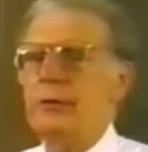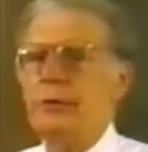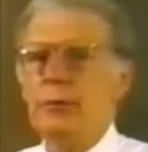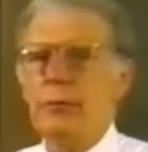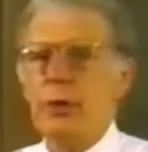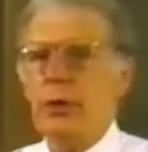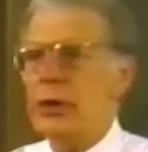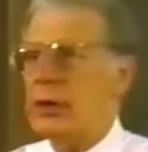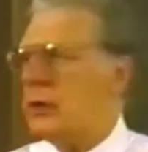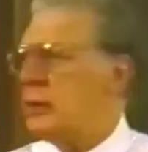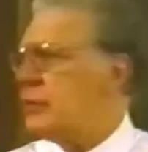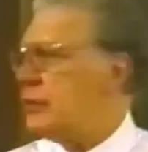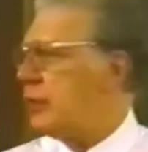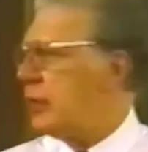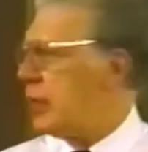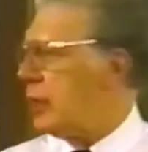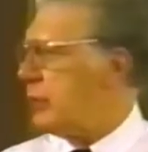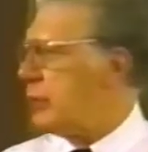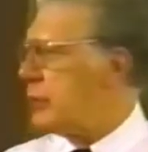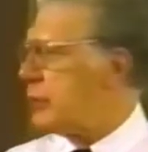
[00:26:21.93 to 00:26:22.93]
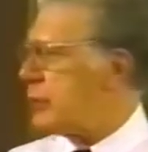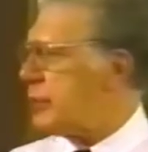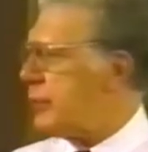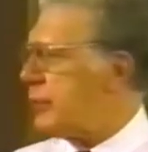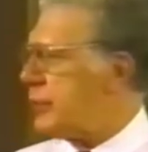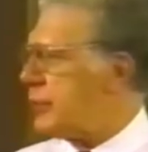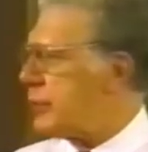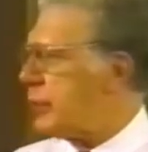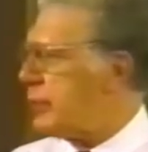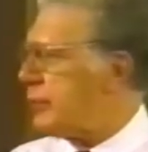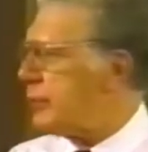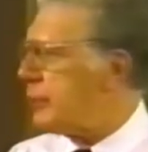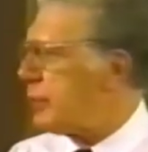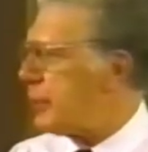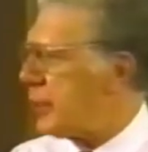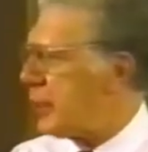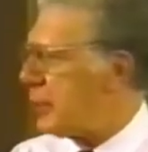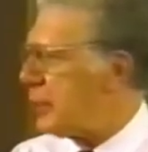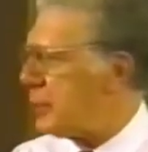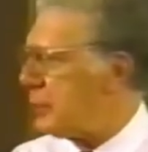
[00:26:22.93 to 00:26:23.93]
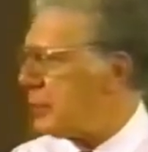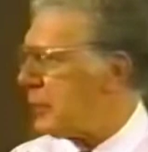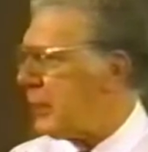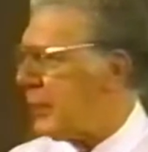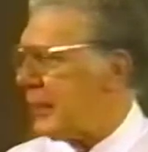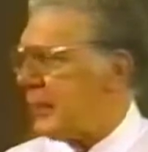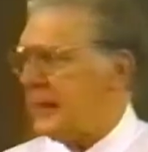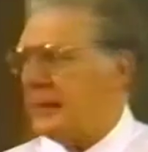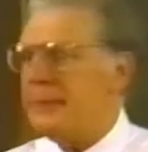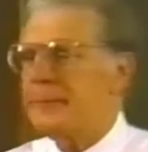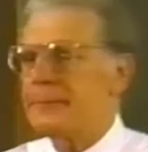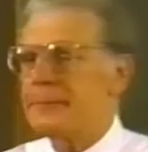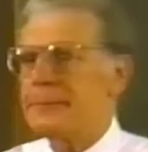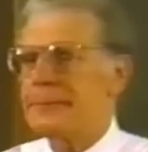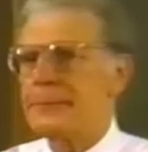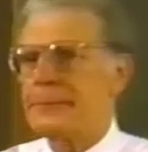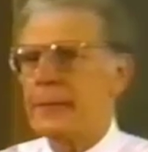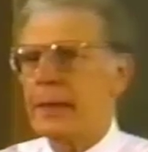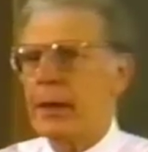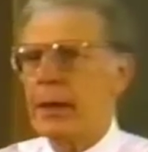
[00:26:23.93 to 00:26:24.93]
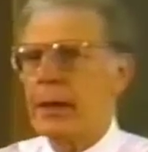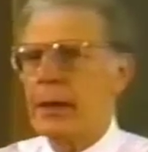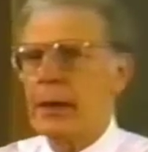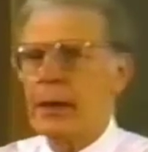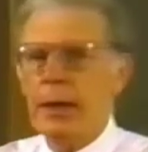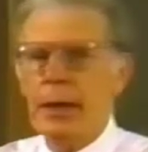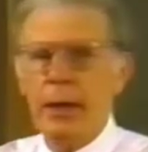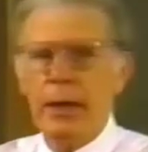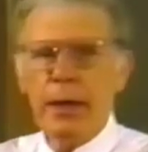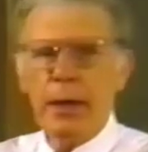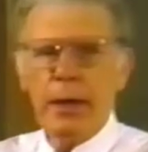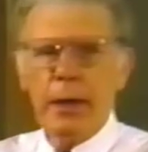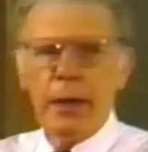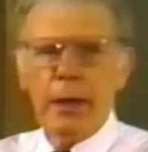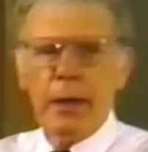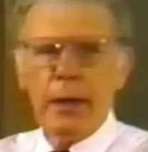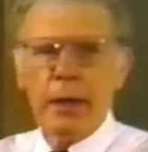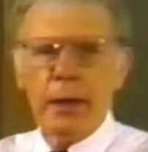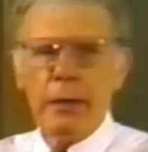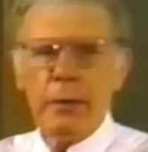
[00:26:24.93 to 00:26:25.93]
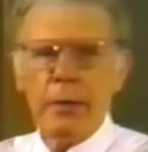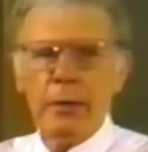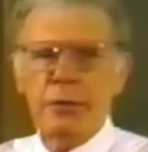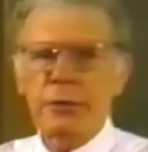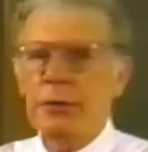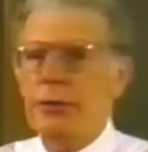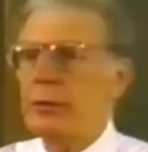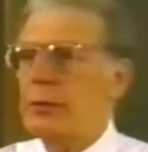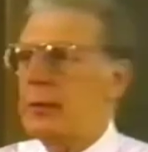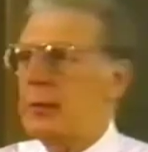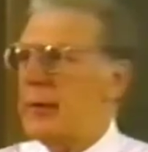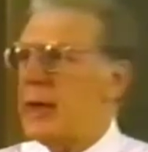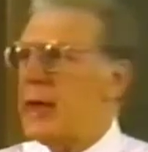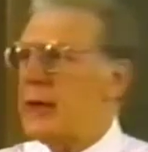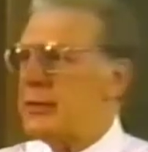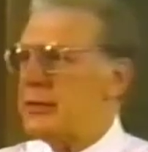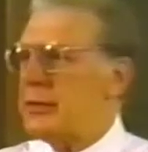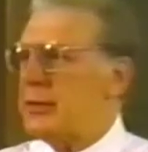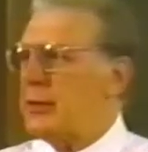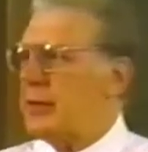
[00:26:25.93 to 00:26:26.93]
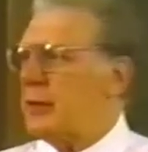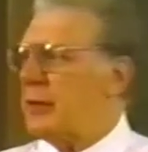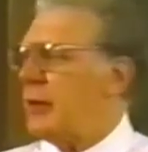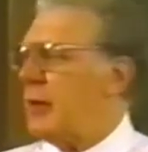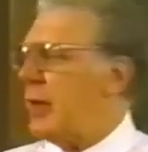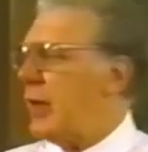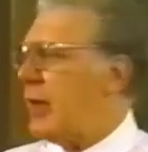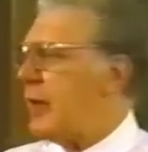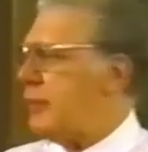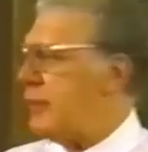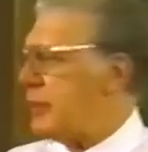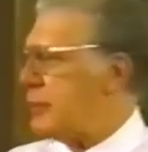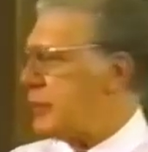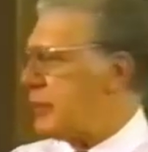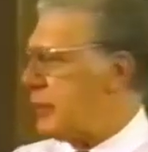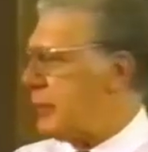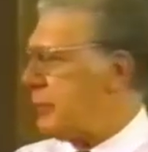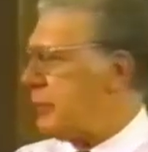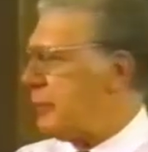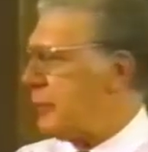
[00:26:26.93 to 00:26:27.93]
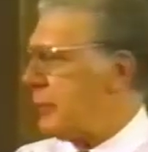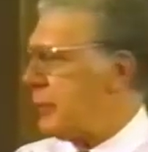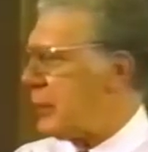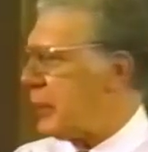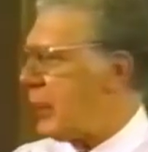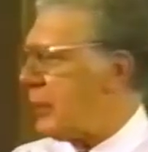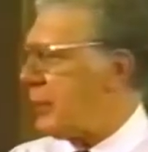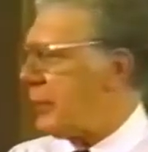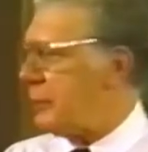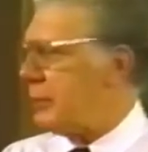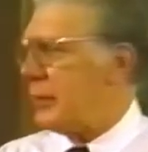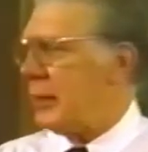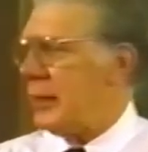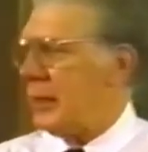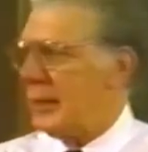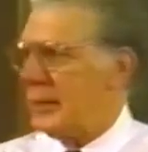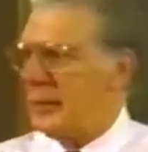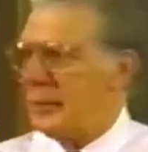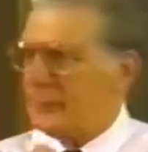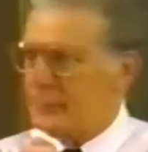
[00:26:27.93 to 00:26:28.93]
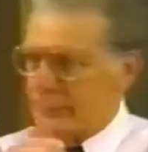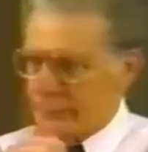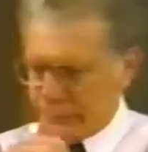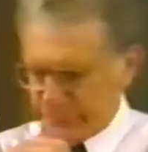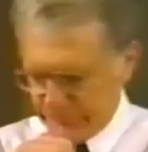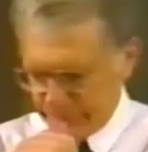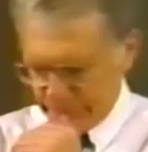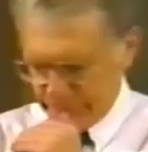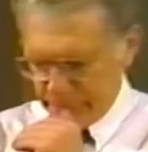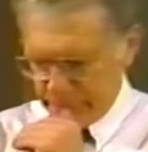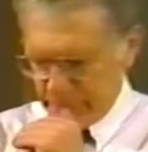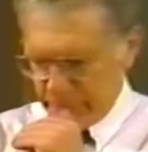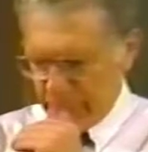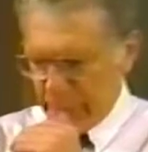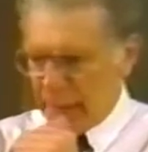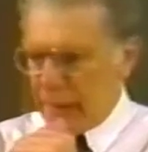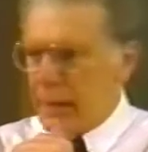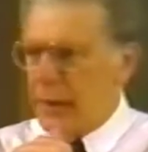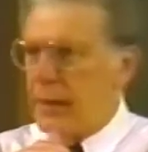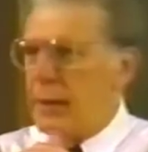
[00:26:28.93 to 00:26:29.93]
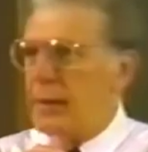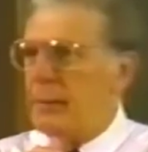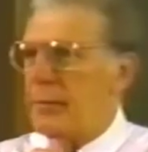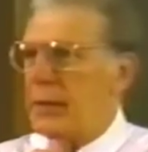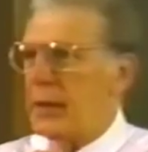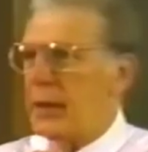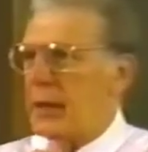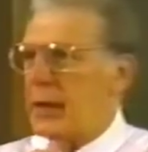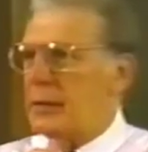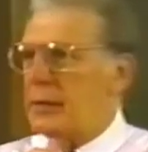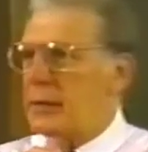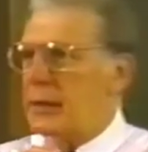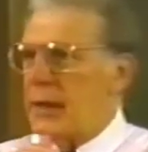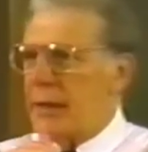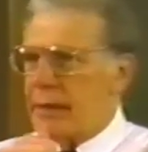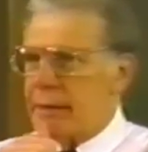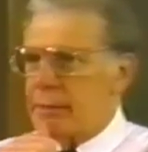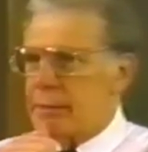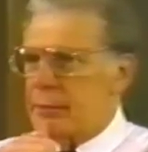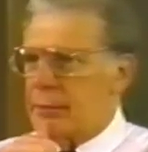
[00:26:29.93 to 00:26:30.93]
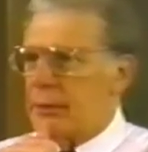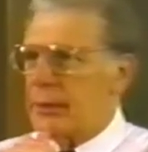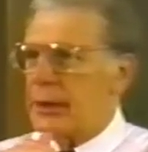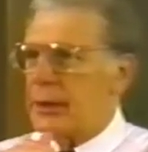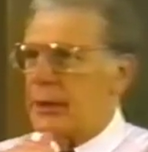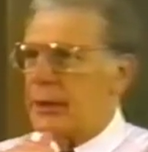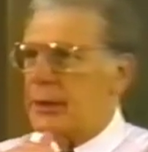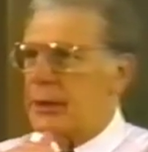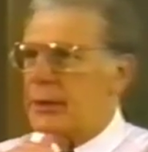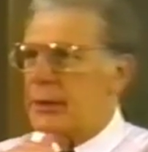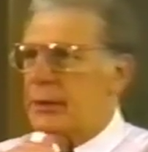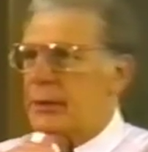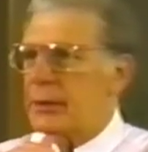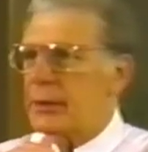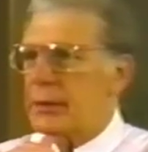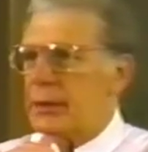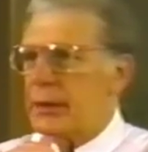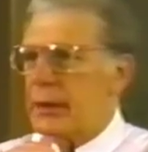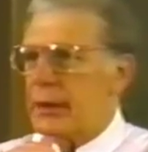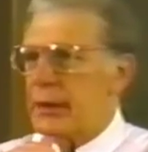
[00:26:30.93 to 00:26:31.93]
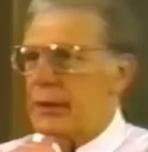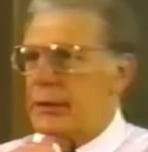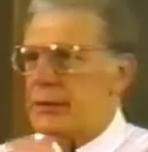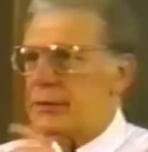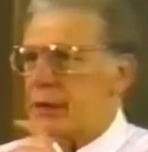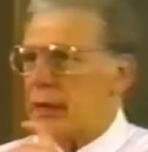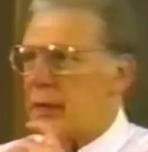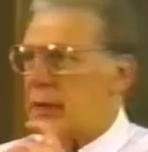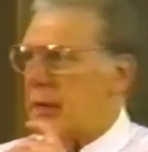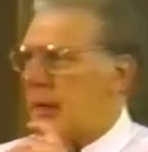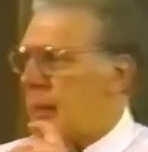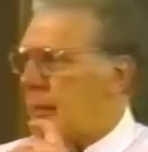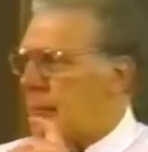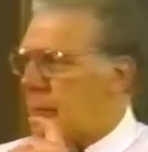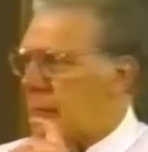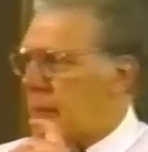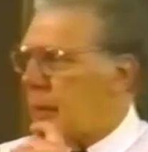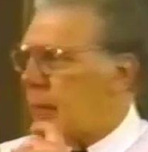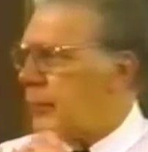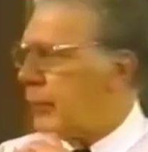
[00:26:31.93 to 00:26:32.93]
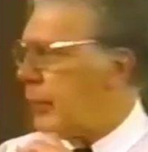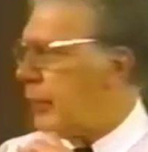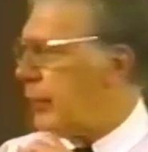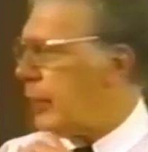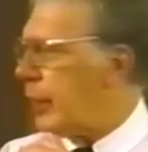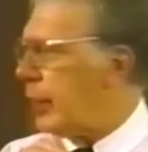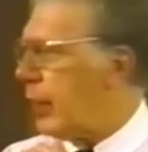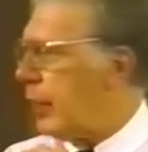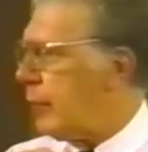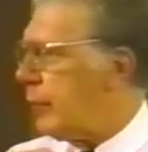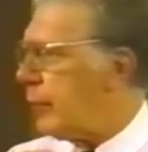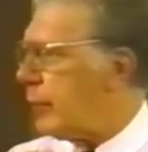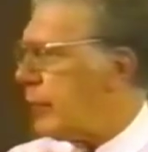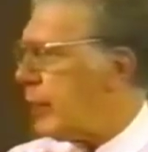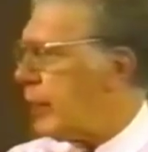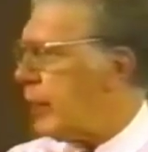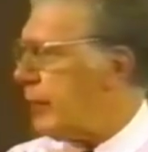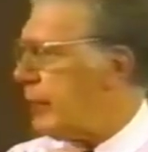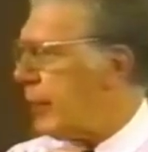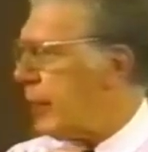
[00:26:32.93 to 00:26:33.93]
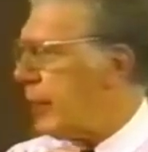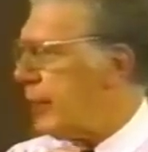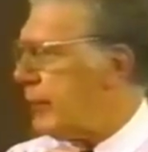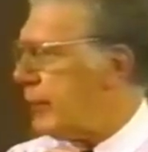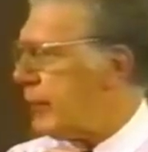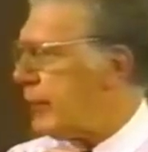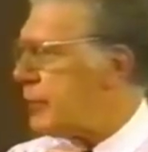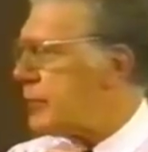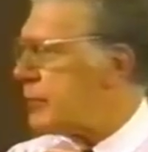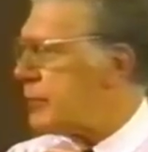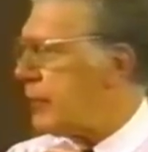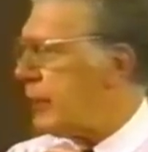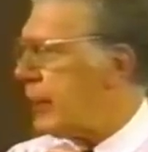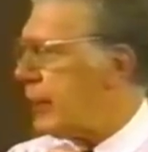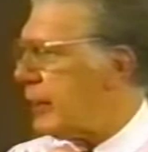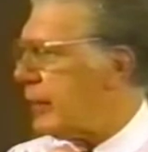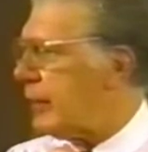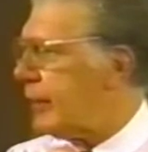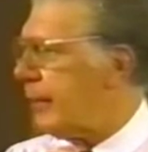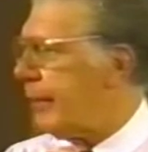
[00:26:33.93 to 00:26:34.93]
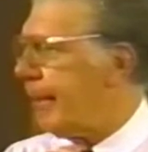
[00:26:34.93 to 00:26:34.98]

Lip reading: Mork, as you know, is a visitor from another planet. And I want you to imagine a visitor from another planet, but unlike Mork, he is unable to communicate with anybody on this planet.